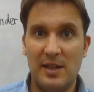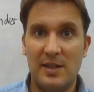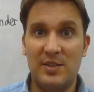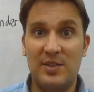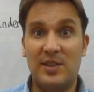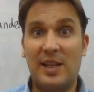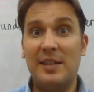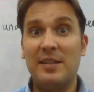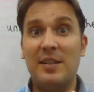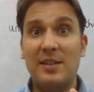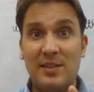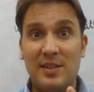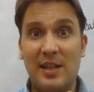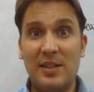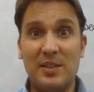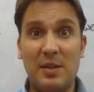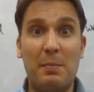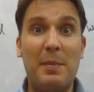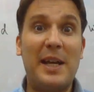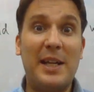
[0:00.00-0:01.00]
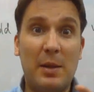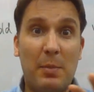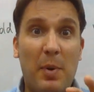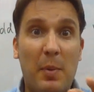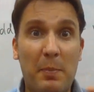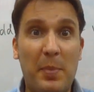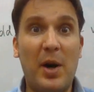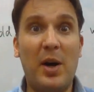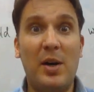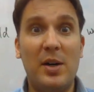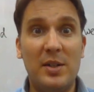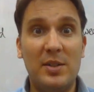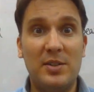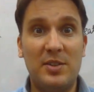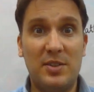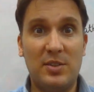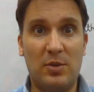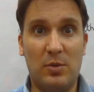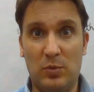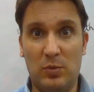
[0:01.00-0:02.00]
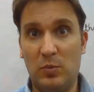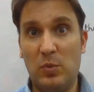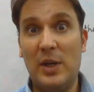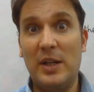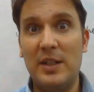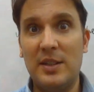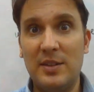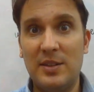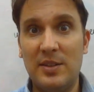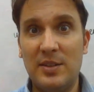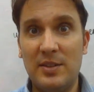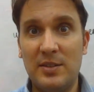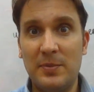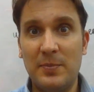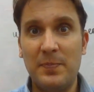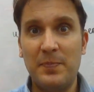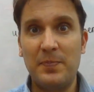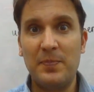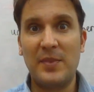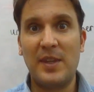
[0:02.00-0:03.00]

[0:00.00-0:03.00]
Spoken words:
sentences are made up of parts called words,